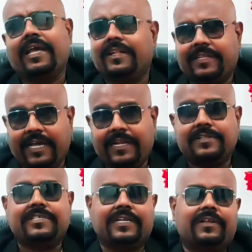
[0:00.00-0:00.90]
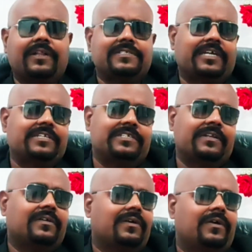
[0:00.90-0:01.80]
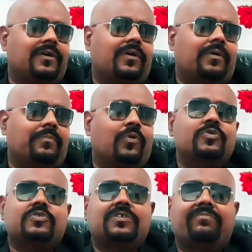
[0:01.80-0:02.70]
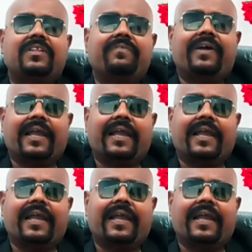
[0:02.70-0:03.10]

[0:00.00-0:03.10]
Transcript: in healthcare sector is concerned, most of the